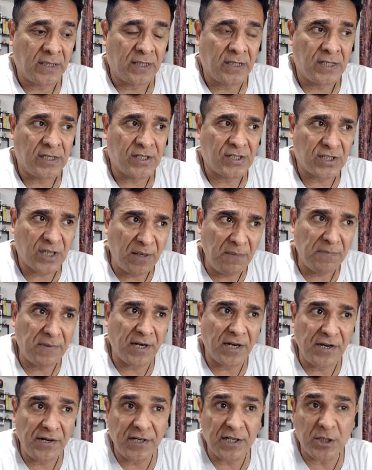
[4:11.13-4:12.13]
Some
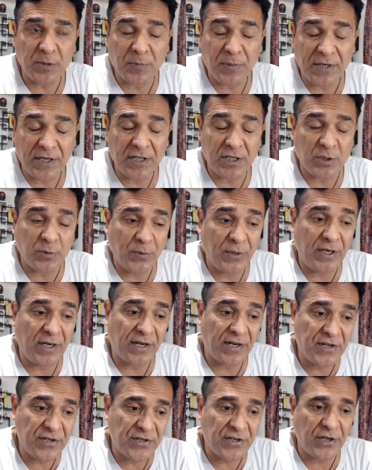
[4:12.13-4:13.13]
kindred spirits will
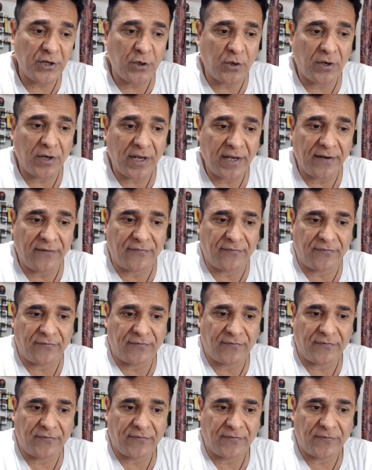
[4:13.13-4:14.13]
enter your life
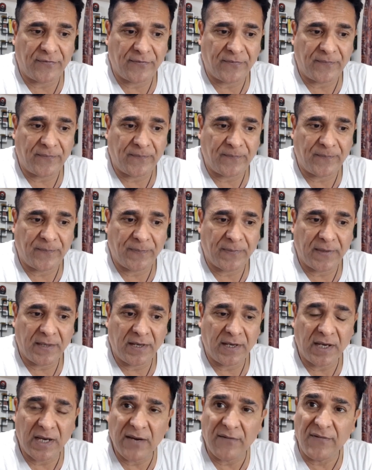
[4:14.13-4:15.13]

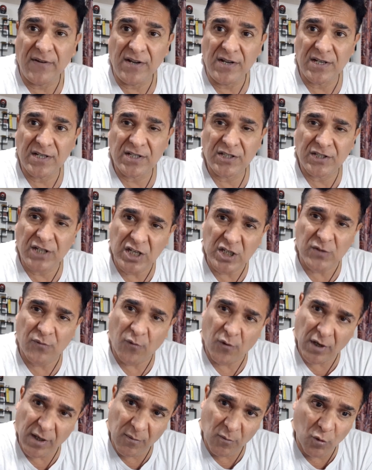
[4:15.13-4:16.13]
even just
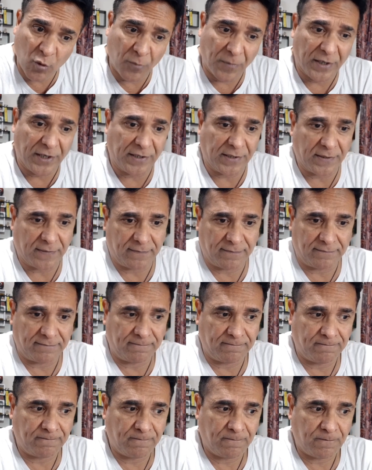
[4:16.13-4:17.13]
for a moment
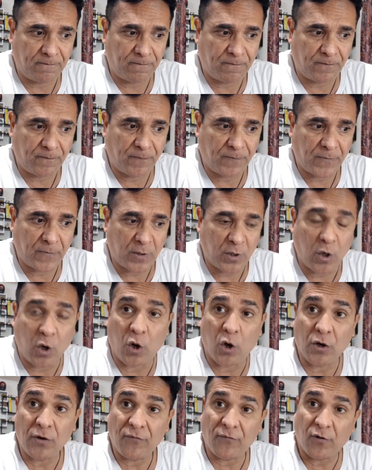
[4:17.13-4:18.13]

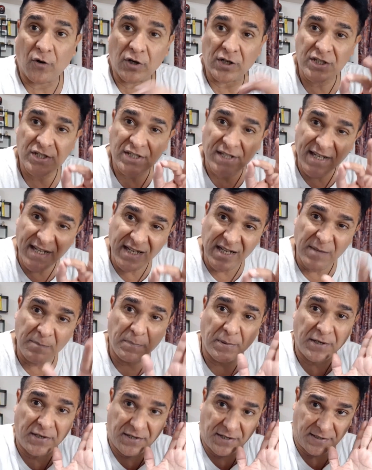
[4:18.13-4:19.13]
or for a single
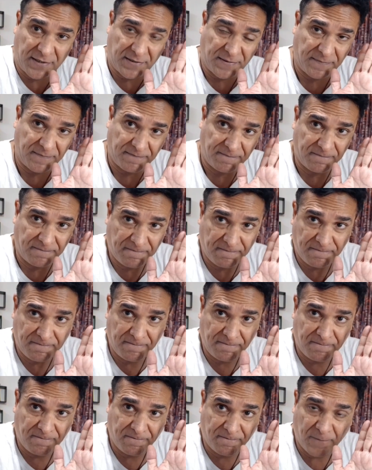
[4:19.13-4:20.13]
period.
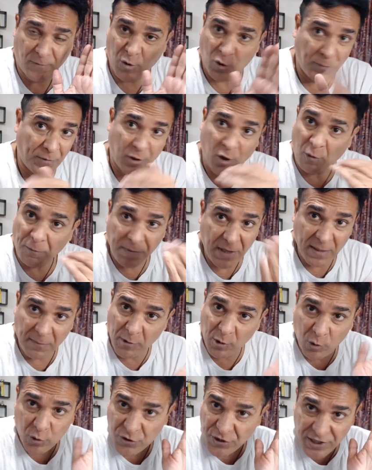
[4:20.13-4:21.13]
You may not be
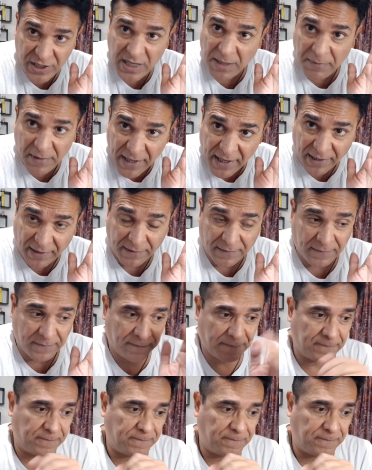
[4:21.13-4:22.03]
able to see them again.